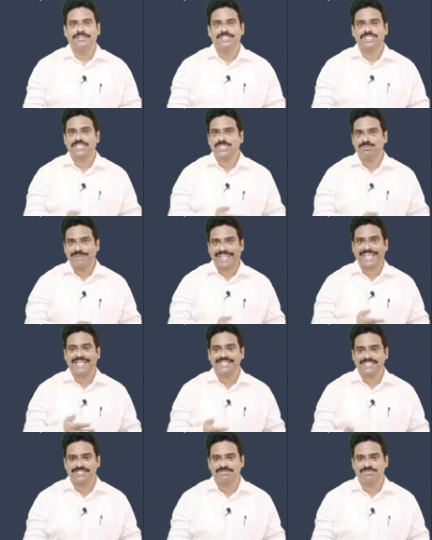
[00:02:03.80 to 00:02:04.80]
such
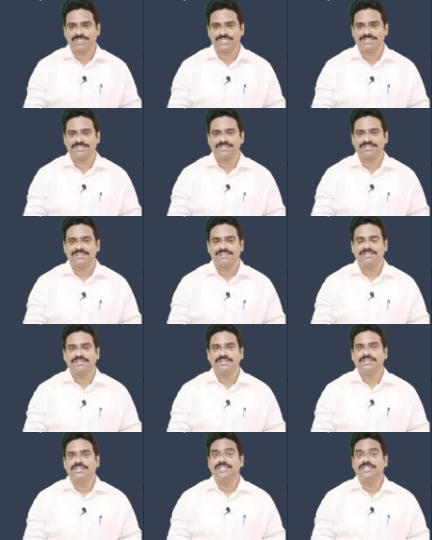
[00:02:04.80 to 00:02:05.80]
mechanisms
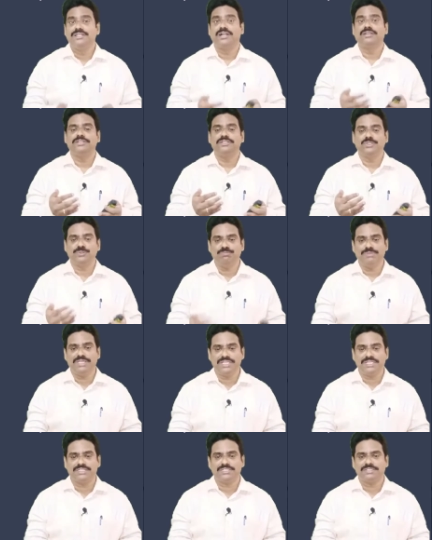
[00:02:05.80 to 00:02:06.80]
in order to
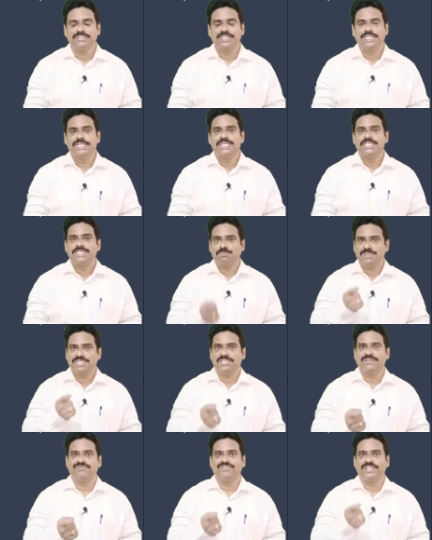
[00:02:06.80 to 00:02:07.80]
meet
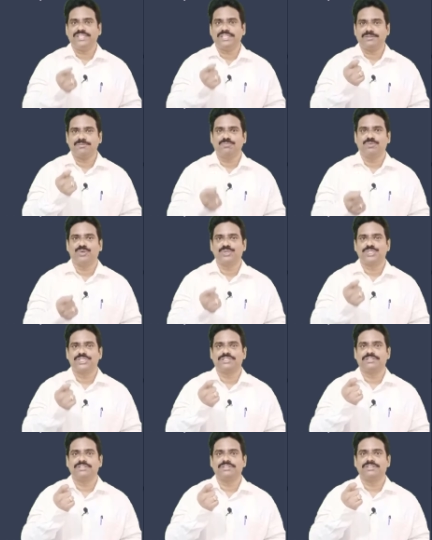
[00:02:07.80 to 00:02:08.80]
specific
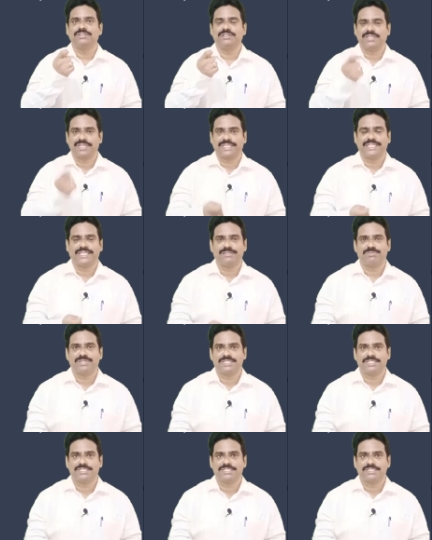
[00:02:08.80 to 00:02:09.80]
motion
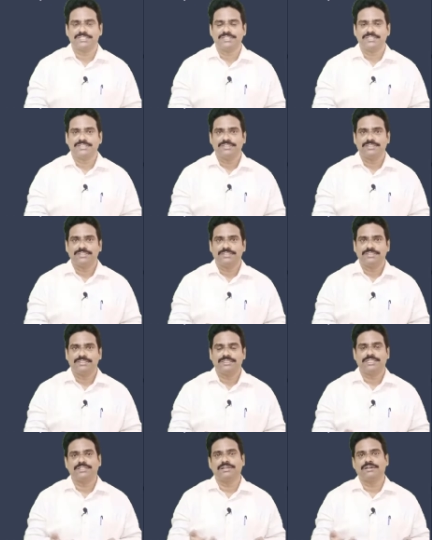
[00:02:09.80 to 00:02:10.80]
requirements
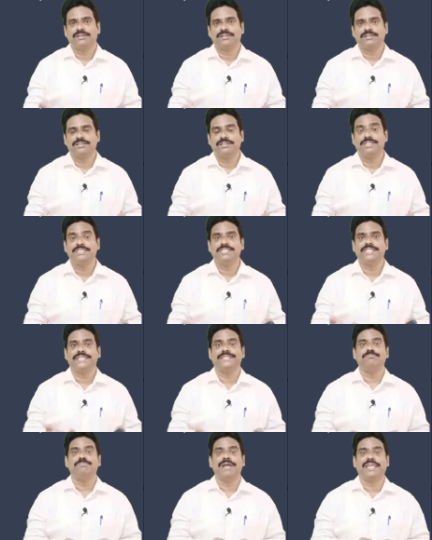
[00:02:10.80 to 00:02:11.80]
that are
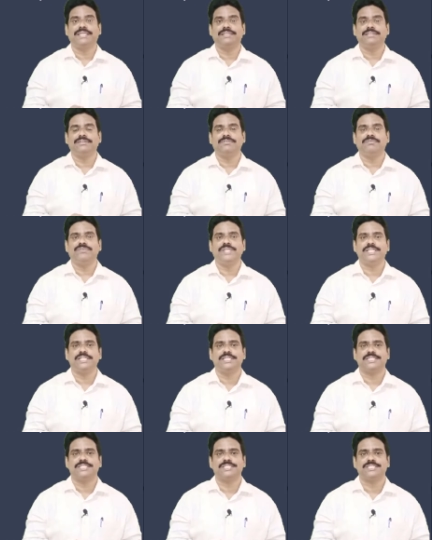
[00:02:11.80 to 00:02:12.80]
desired by
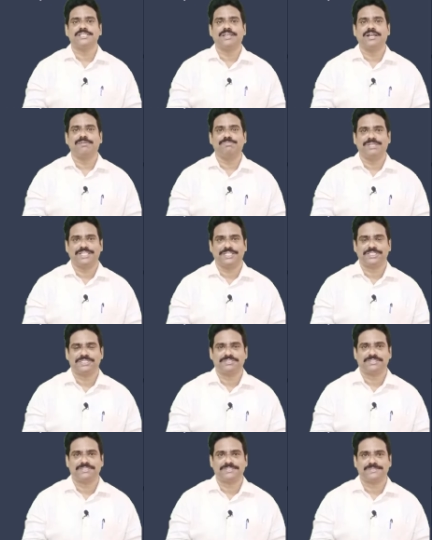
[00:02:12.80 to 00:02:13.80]
various
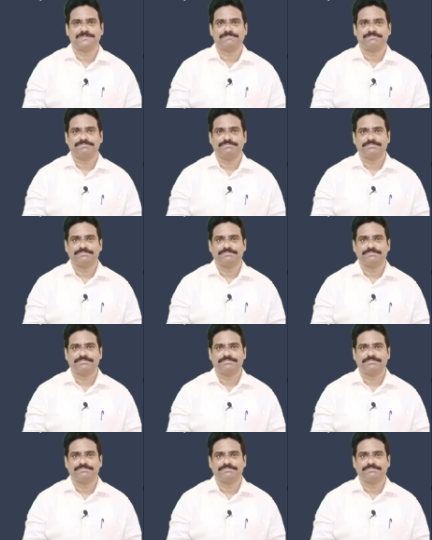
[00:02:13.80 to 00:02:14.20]
applications.